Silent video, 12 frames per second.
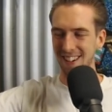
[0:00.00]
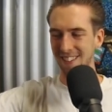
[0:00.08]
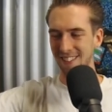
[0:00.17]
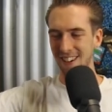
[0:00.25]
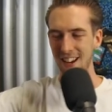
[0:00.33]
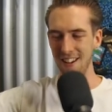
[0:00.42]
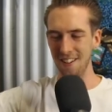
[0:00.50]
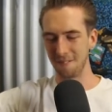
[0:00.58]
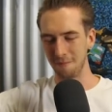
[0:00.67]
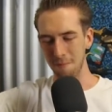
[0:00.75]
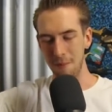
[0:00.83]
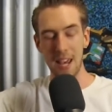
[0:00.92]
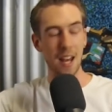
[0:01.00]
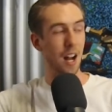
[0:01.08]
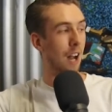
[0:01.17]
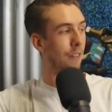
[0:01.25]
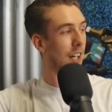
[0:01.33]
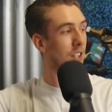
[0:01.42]
All right, man.
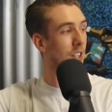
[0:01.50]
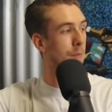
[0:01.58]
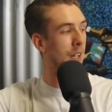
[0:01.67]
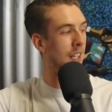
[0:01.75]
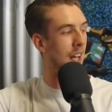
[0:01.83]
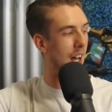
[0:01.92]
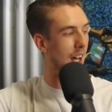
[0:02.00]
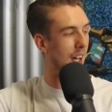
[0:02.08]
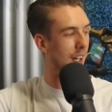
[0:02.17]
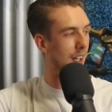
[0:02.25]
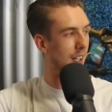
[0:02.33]
I've actually been uh,